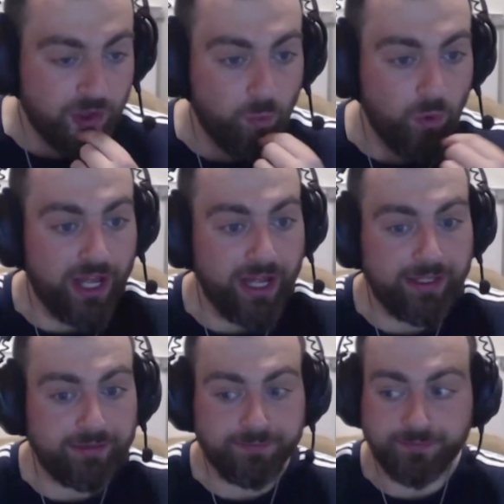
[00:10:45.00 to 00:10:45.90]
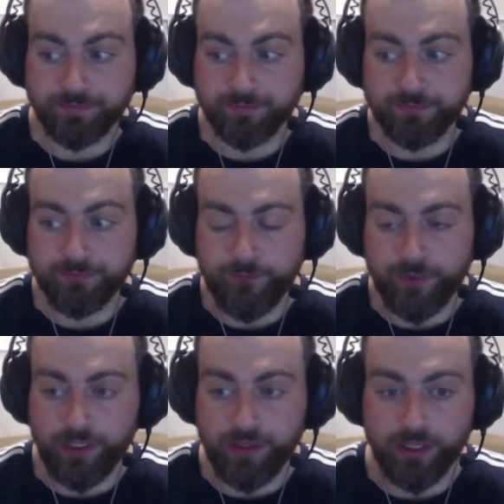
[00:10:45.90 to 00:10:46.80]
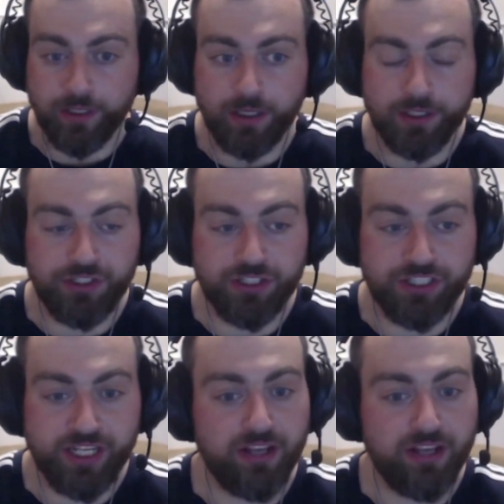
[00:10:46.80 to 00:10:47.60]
where you just see how